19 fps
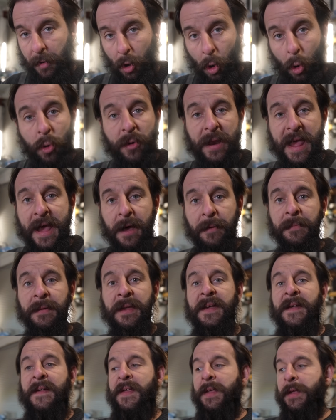it all down,
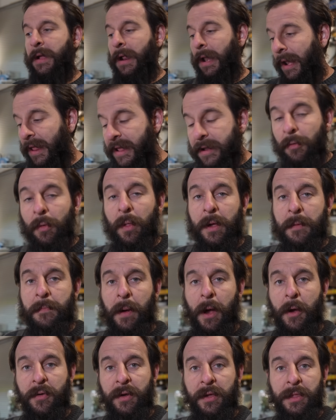clean all the
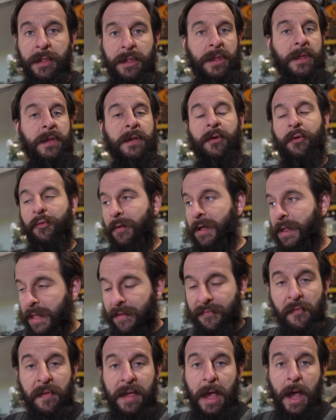components, grease
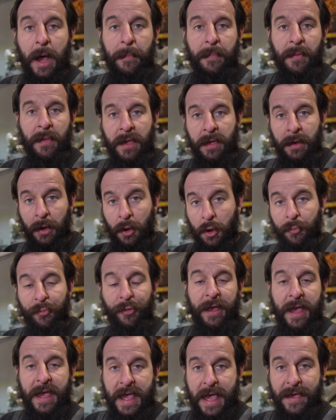everything up,
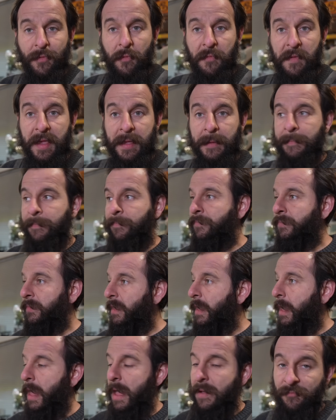lubricate everything,
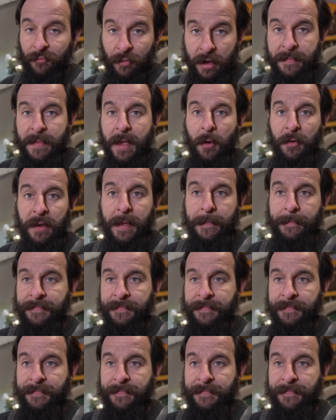and rebuild it.